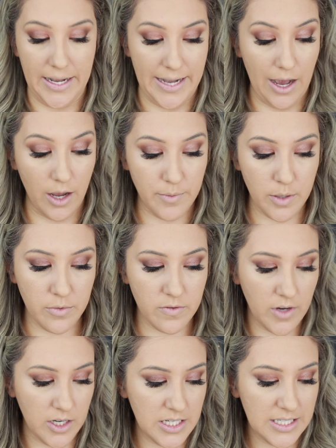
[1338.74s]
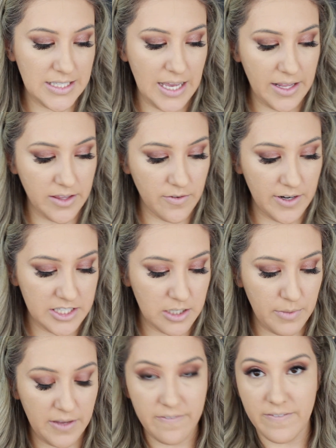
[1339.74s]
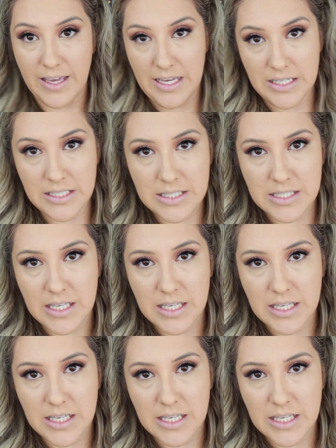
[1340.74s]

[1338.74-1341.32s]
Now I'm going to move on to setting the rest of my face.